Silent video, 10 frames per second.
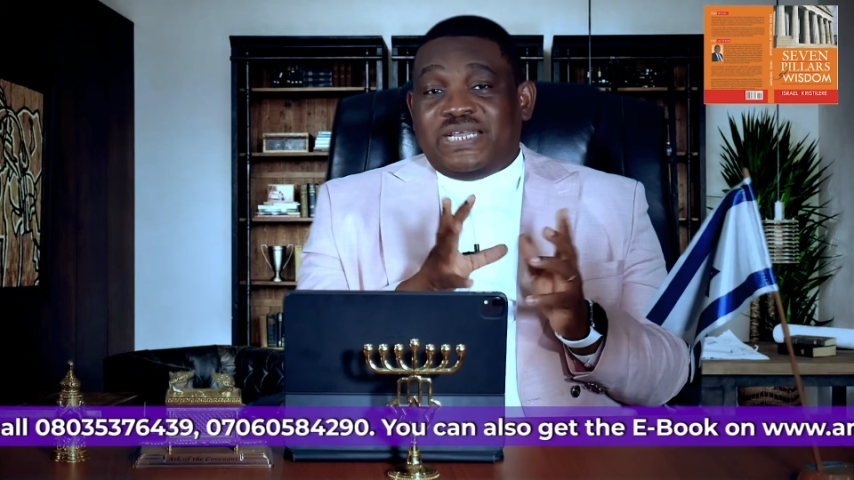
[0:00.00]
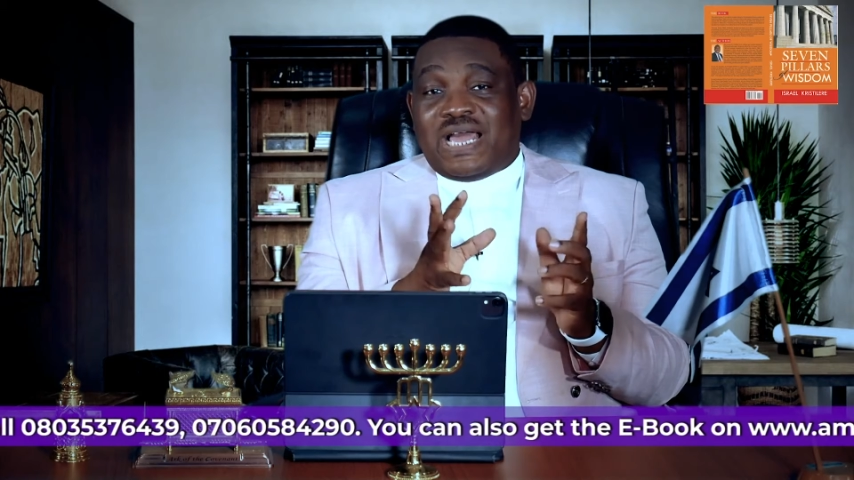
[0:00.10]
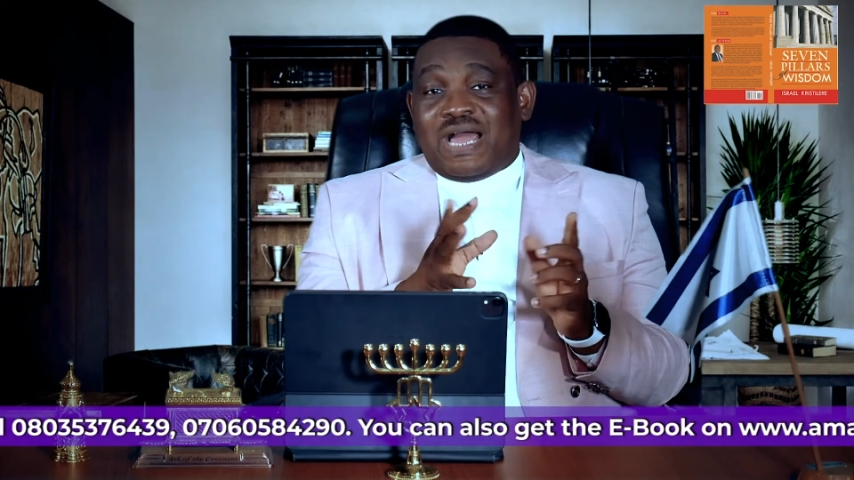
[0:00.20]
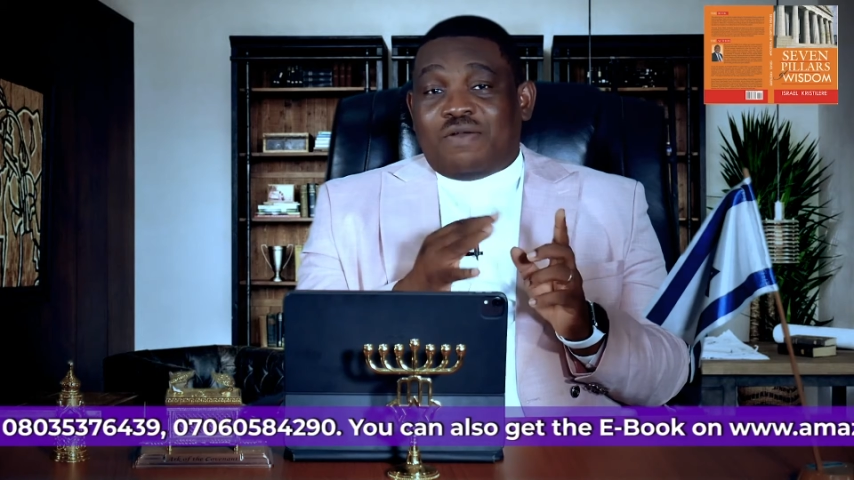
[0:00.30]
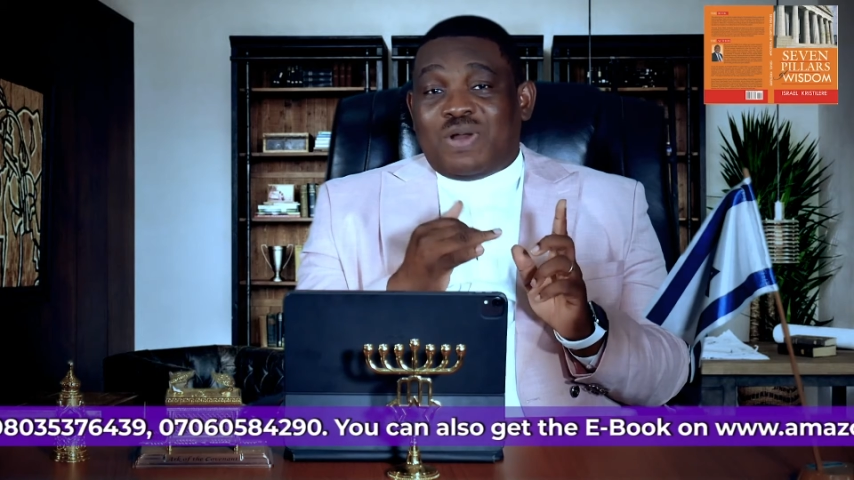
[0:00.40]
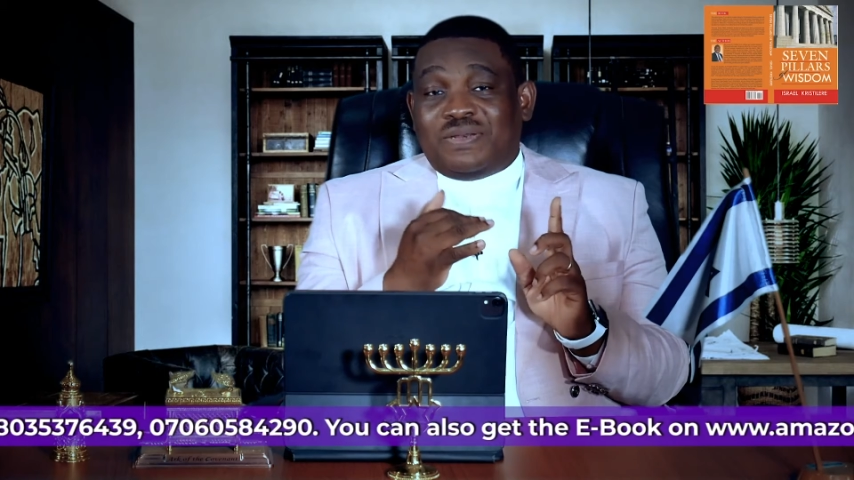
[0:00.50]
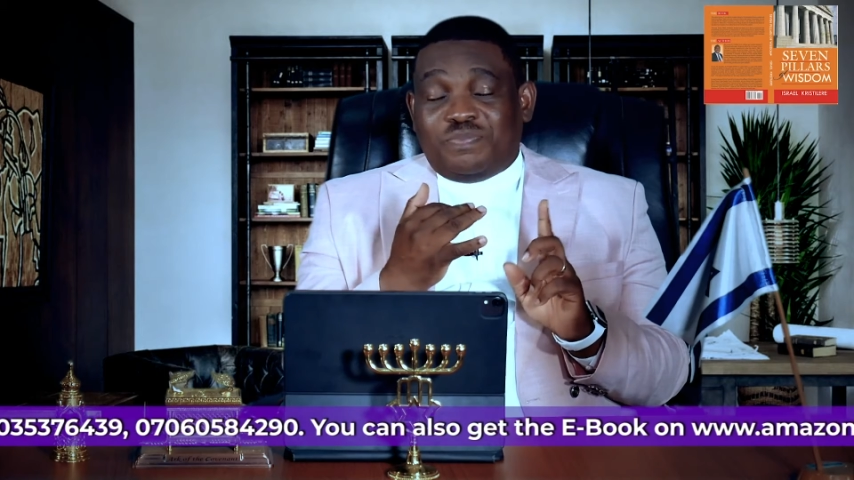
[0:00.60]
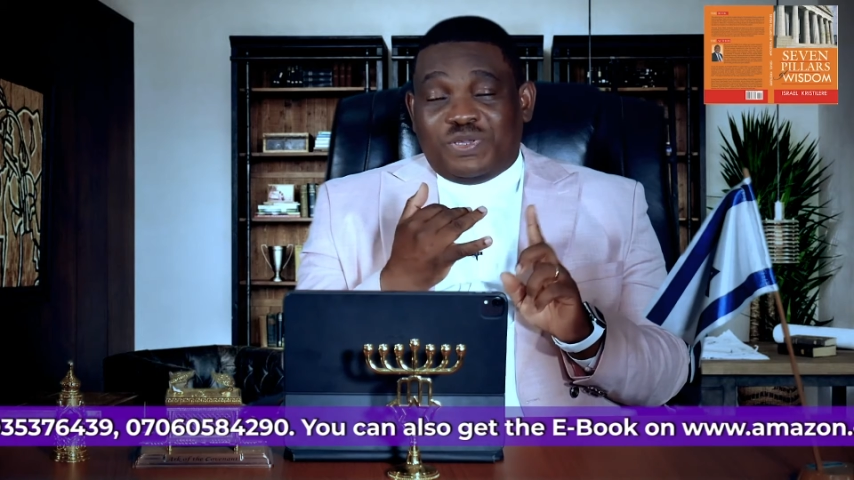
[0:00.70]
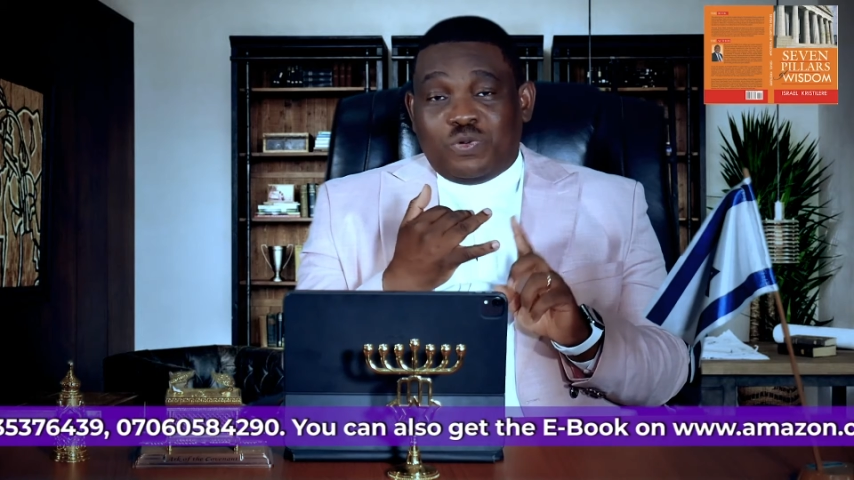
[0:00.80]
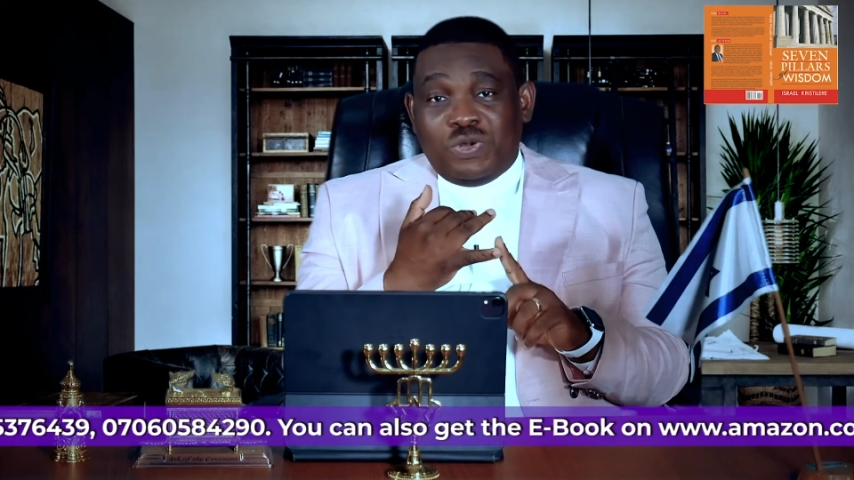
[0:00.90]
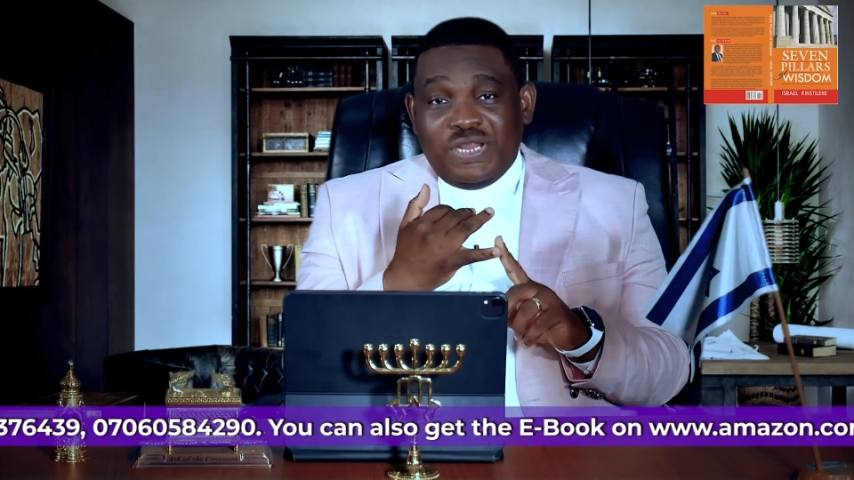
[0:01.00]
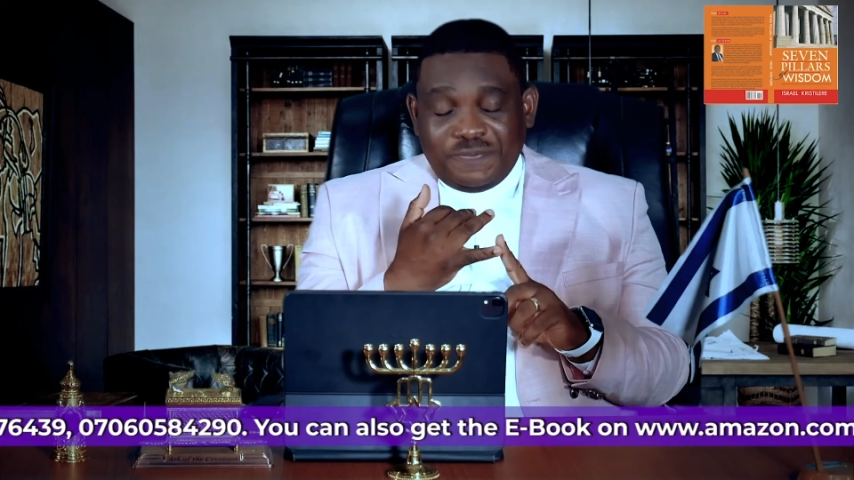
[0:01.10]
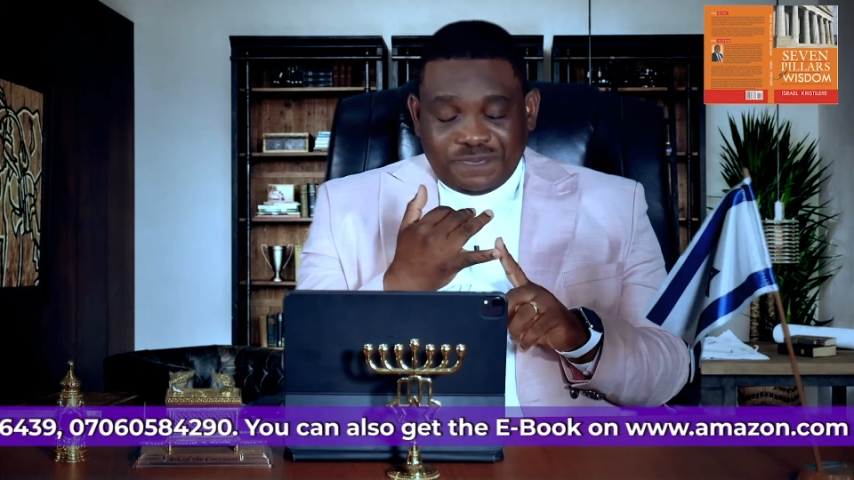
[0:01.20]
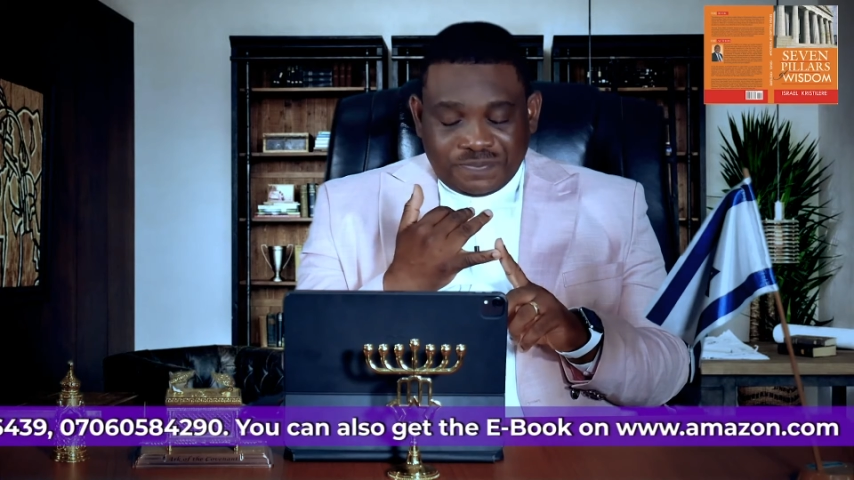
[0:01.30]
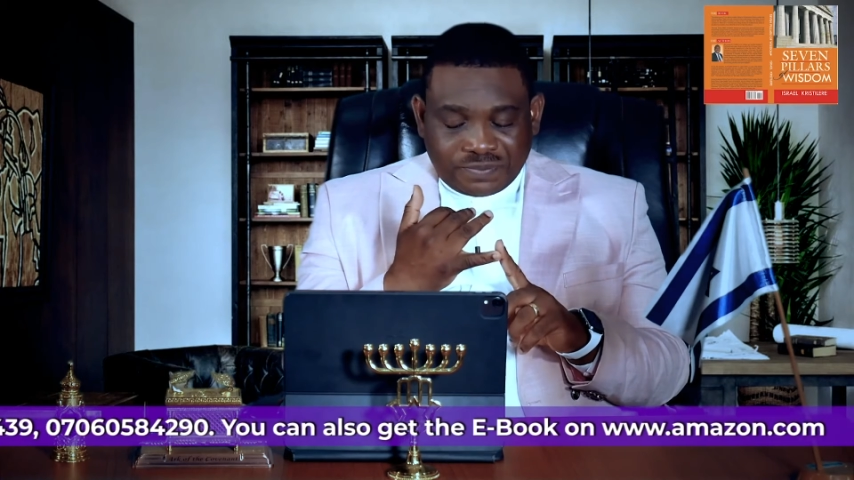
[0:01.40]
They are: 1, be holy.